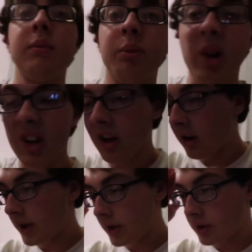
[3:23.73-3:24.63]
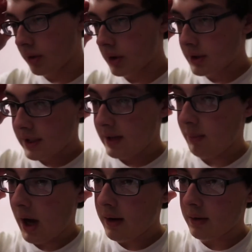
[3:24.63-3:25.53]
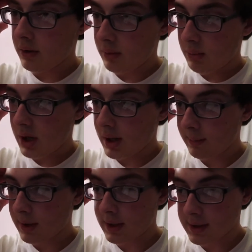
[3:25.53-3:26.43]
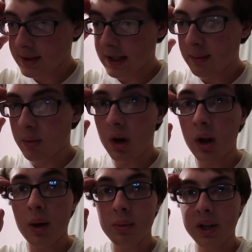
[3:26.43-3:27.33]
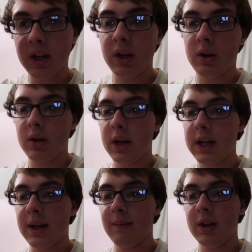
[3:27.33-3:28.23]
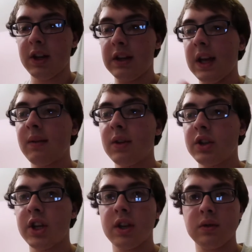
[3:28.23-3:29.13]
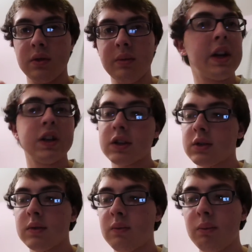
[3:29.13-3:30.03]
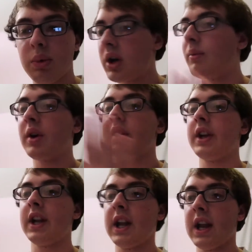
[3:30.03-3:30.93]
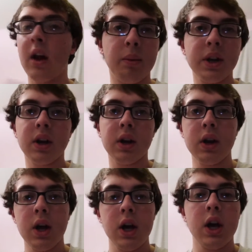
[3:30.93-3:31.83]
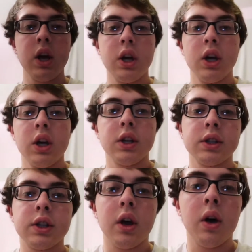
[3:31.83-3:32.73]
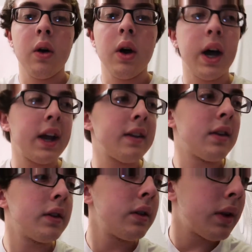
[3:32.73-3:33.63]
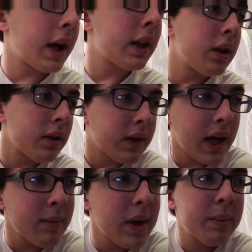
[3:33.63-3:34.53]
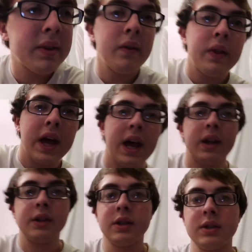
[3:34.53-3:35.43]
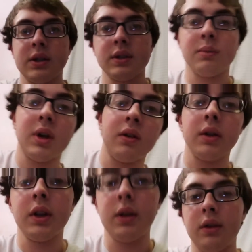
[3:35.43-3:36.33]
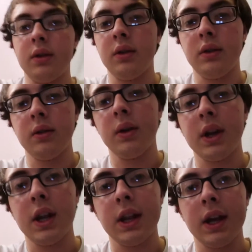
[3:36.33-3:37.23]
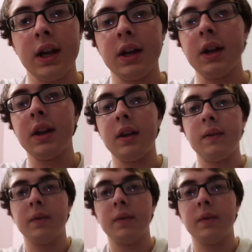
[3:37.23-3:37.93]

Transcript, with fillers: building all the drawers in my room. I'm gonna set them all up in here, and then I'm gonna take them to Jake's room and just put them all in, and then I'll be done. So I guess I'll do like a little time lapse of that, just because I'm not really doing anything, and this